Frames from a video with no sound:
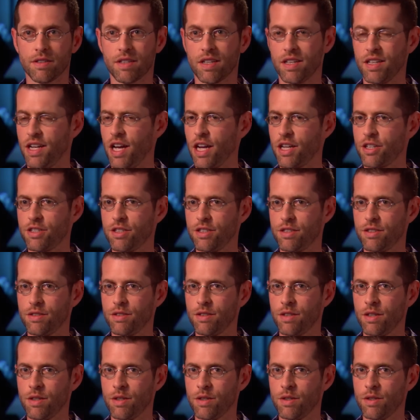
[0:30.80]
connection
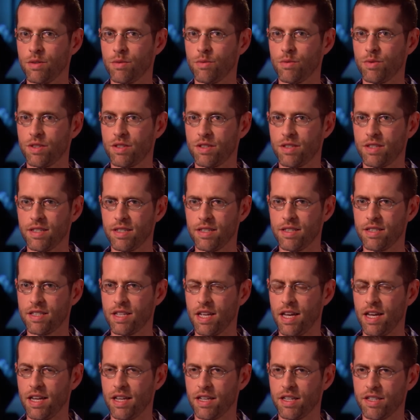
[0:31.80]
with these
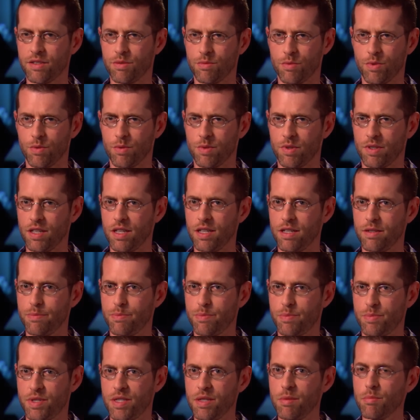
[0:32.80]
eggs and with what they
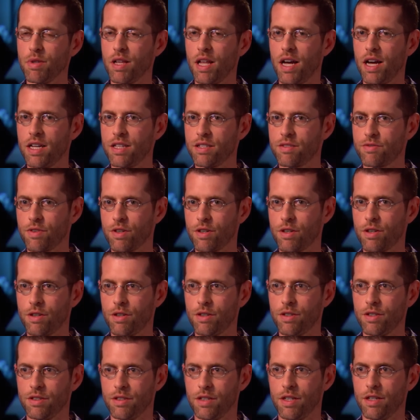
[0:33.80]
symbolize for
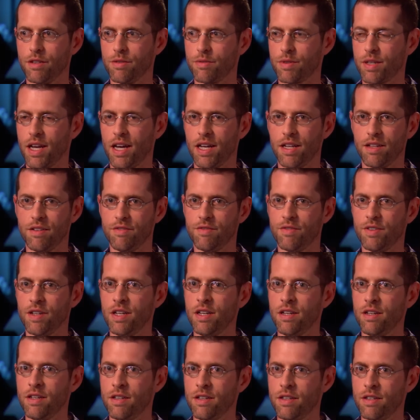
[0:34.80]
her, and they're kind of
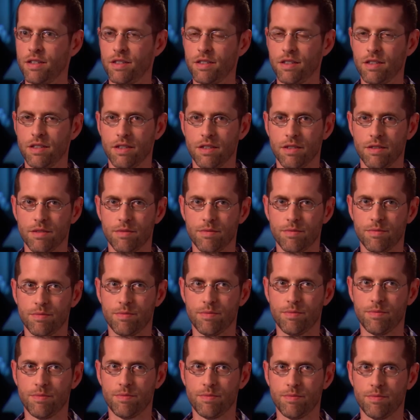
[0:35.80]
uh,
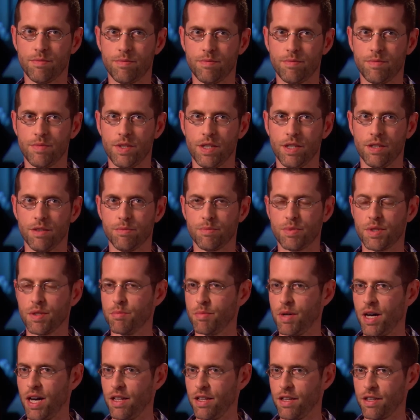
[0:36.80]
they're
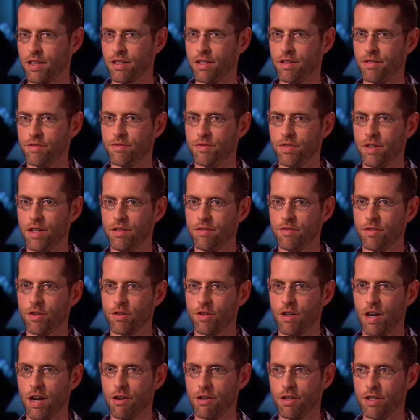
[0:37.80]
symbolic of, of
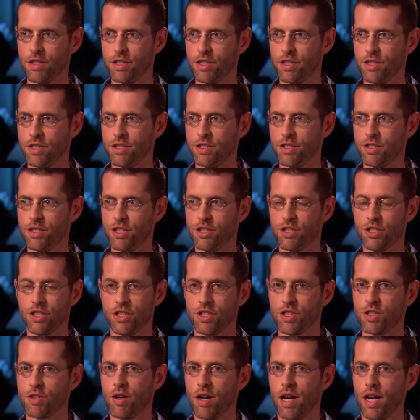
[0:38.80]
her heritage that
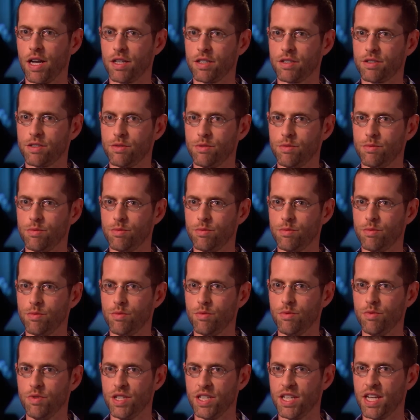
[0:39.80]
she's trying to
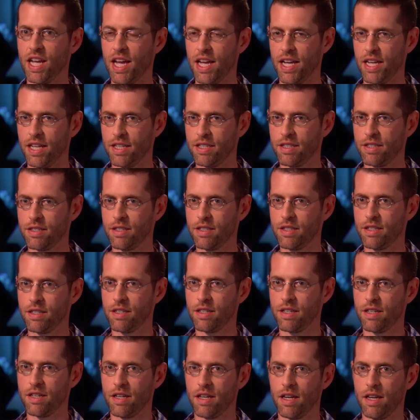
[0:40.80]
regain,
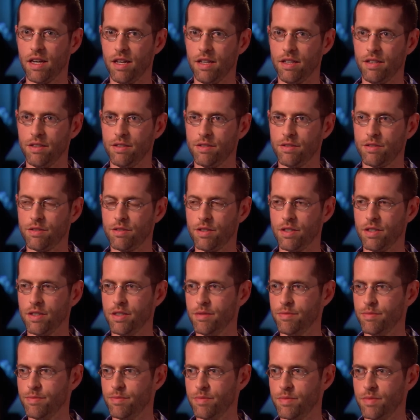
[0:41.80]
and
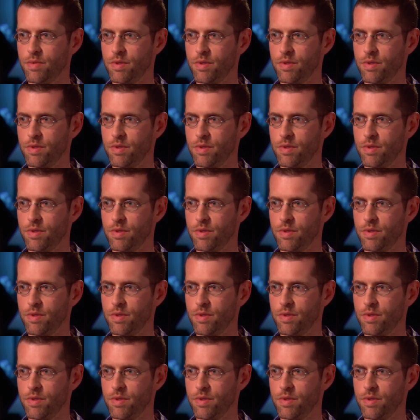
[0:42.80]
the